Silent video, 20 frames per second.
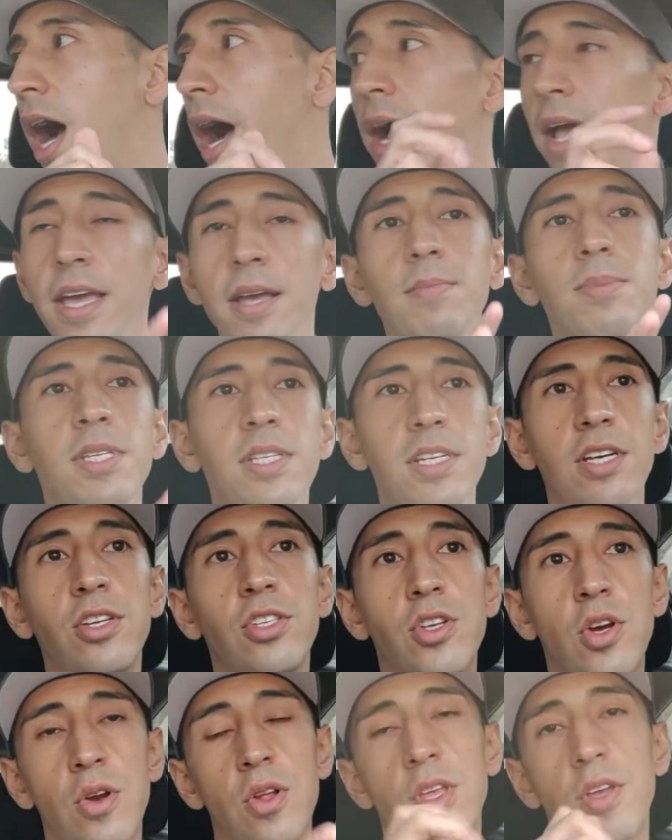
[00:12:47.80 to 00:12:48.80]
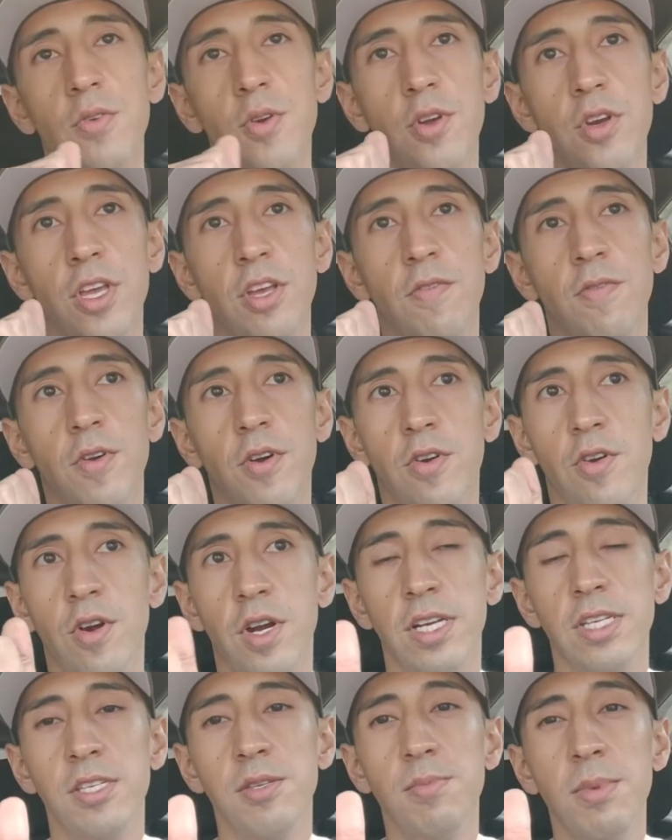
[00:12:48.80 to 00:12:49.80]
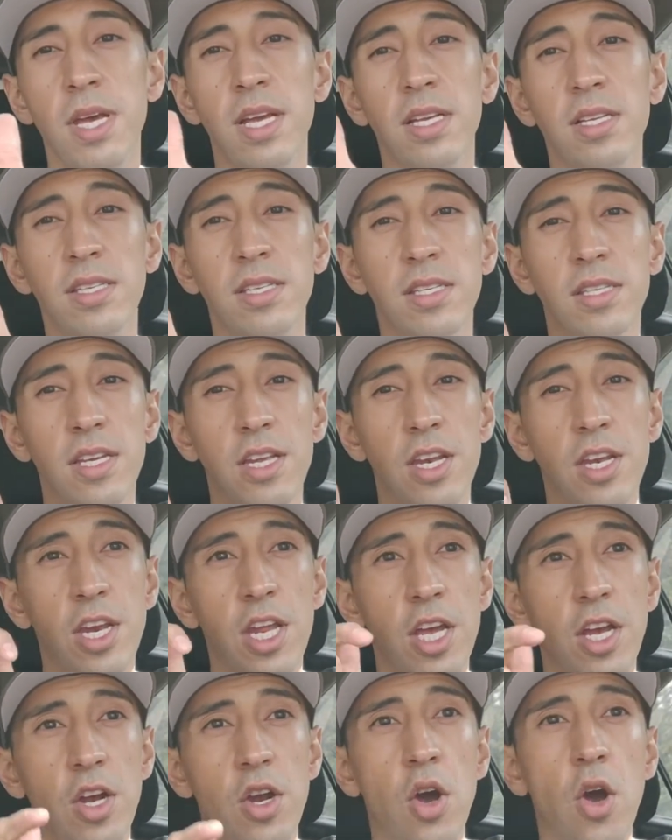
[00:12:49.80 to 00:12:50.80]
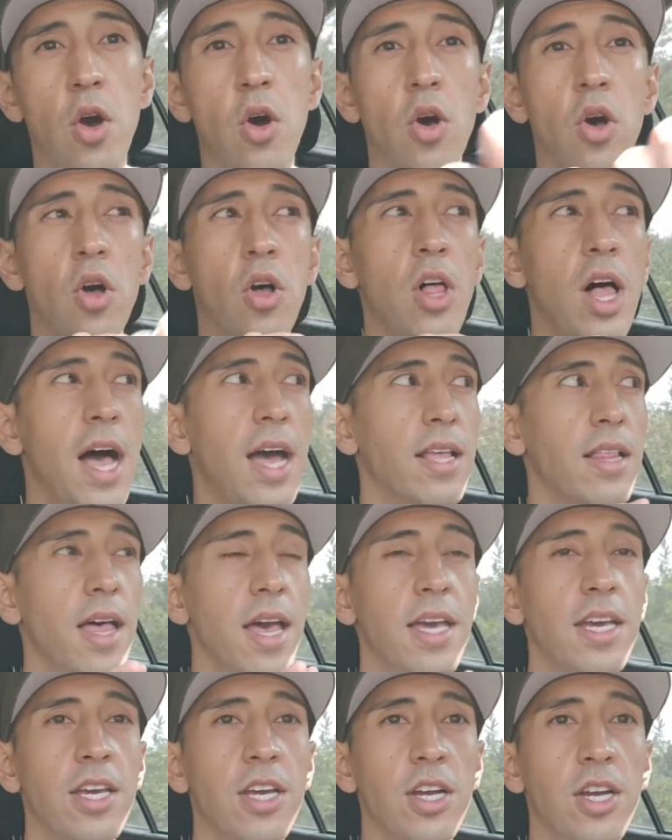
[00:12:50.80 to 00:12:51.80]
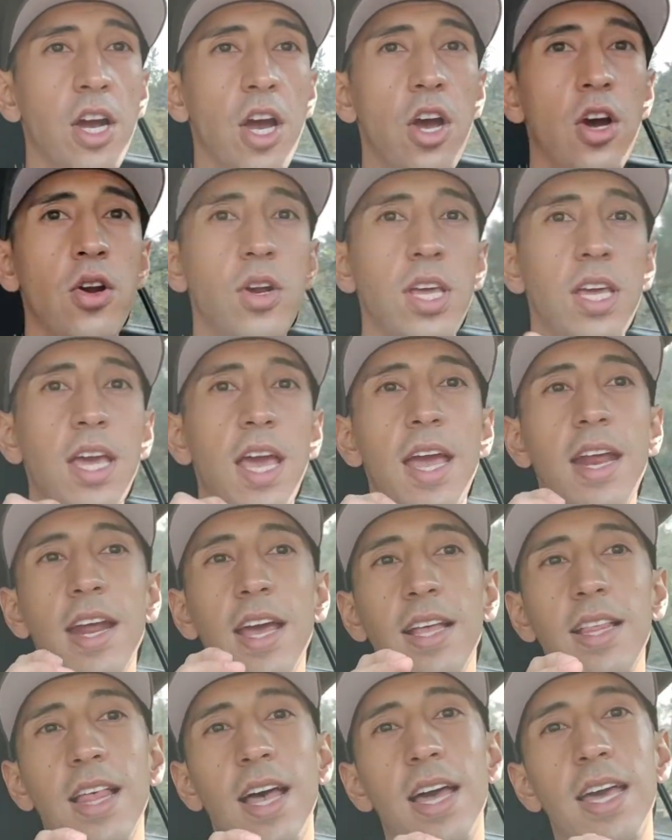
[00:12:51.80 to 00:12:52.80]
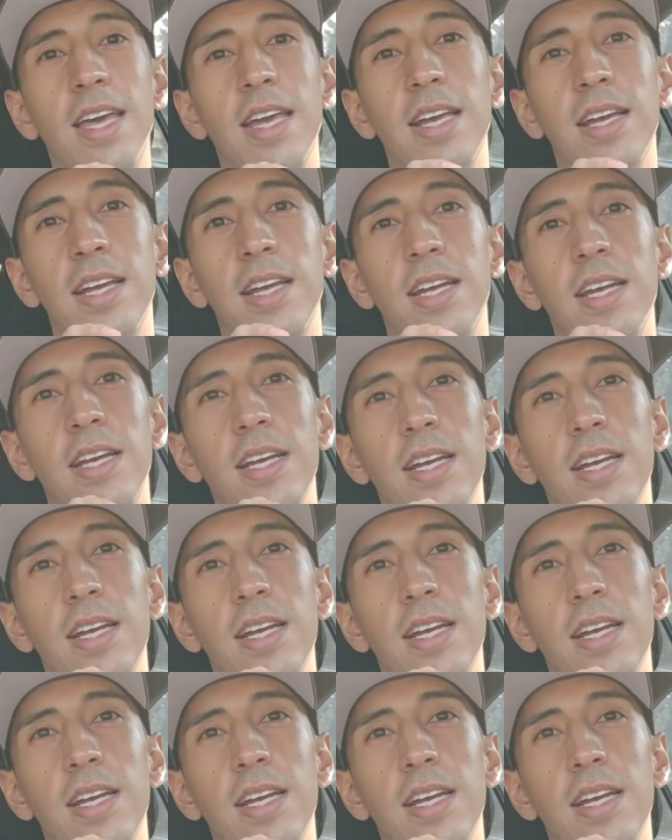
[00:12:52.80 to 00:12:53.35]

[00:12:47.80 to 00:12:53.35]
I am still totally rooting for Christmas, Nicole. I like Cody and I like